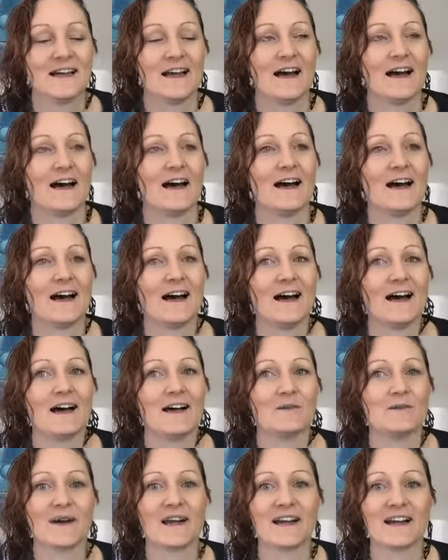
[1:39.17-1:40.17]
we're
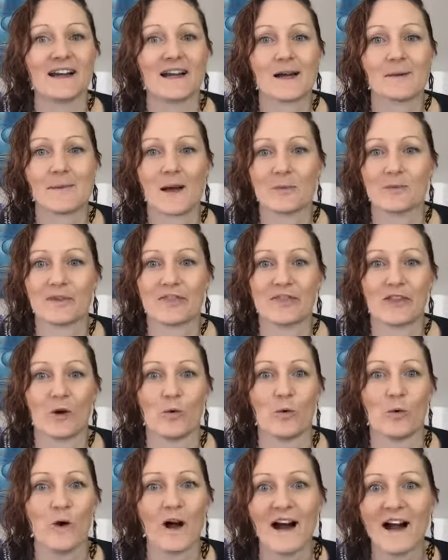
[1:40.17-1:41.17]
going to come up with the
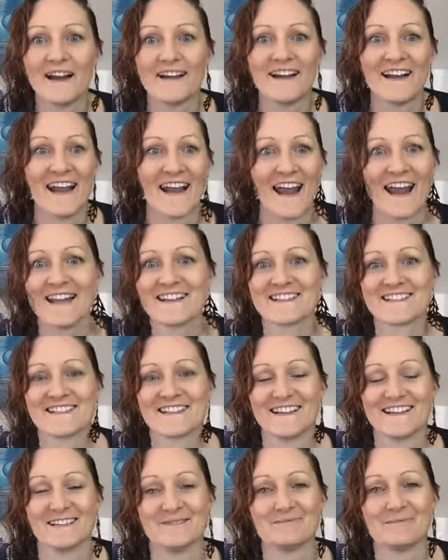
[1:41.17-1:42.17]
one
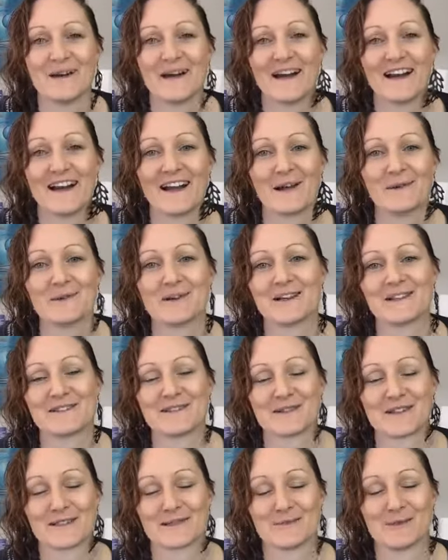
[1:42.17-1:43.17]
answer, but I wanted
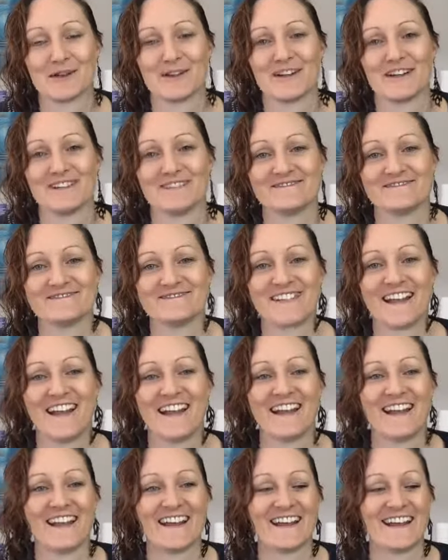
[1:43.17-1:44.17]
to explore
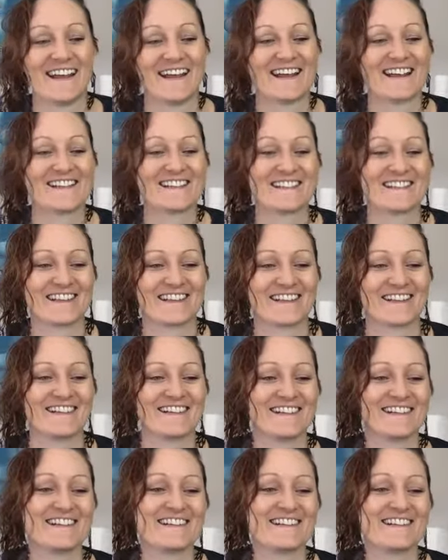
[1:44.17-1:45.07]
it.